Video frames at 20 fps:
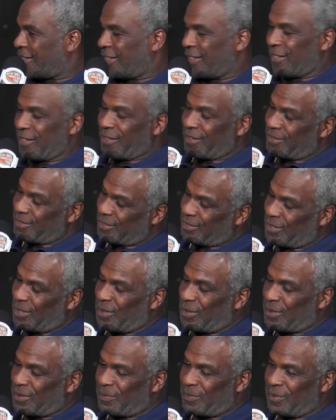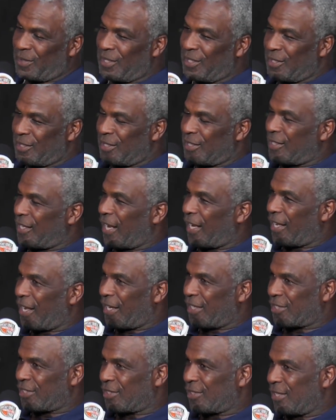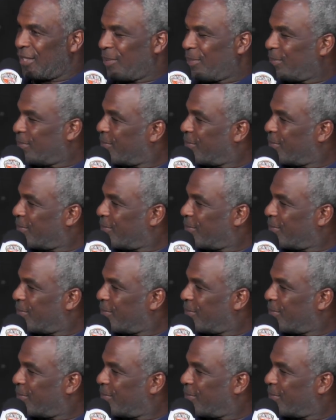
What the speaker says: You know, so not a lot of sleep.